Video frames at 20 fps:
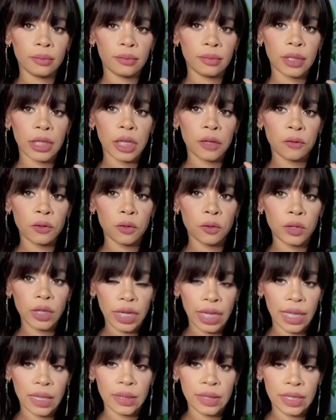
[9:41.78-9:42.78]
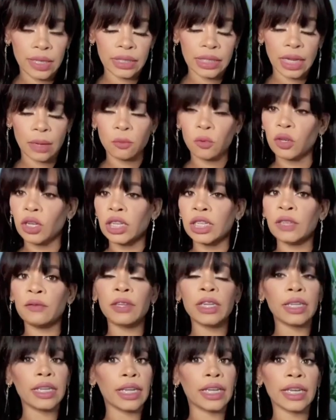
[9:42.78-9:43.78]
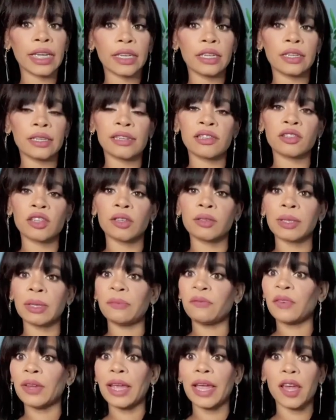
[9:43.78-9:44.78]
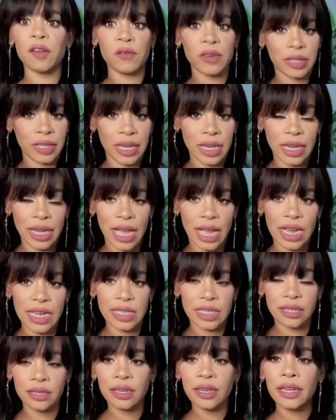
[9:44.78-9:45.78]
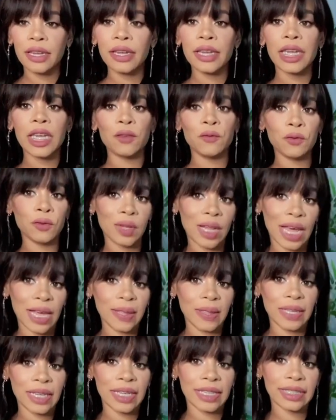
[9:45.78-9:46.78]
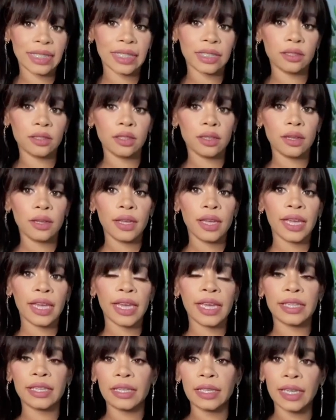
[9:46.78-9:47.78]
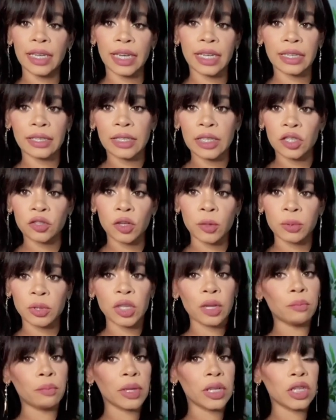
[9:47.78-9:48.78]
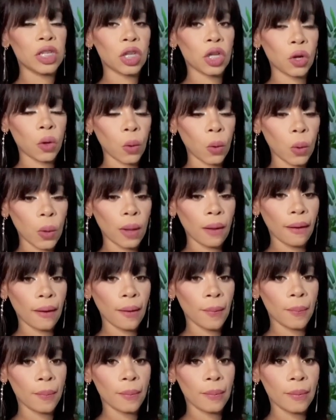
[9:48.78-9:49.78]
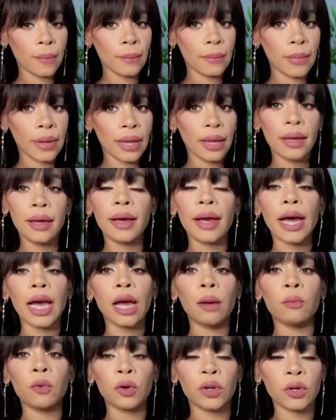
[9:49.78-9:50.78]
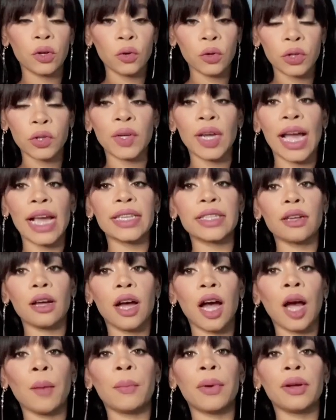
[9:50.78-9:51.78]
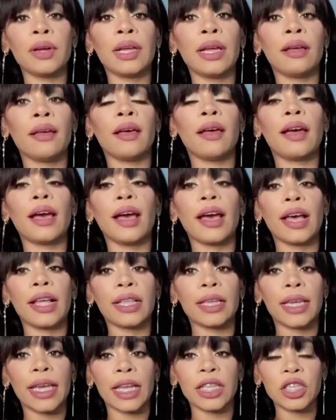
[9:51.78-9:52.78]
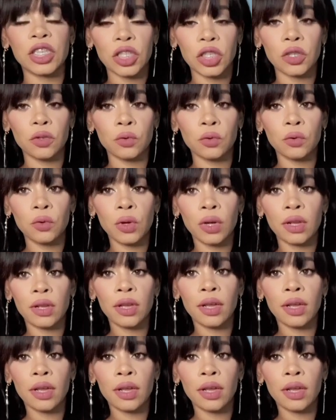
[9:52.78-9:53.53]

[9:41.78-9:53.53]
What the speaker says: if you're gonna get this, I'm gonna leave the link in the description for everything, guys. If you like this, hit the link in the description below. I'm gonna hook you guys up and get you